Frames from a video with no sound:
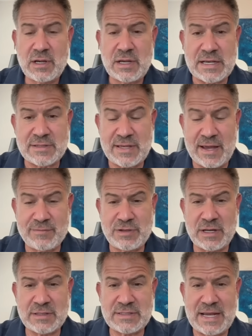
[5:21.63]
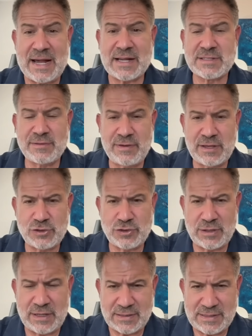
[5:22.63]
have done tax
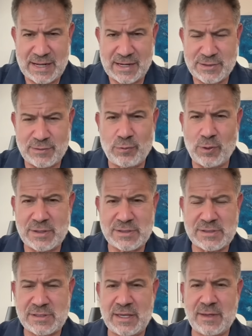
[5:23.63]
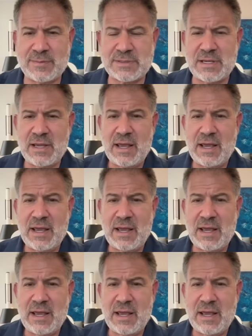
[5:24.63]
evasion and tax avoidance schemes,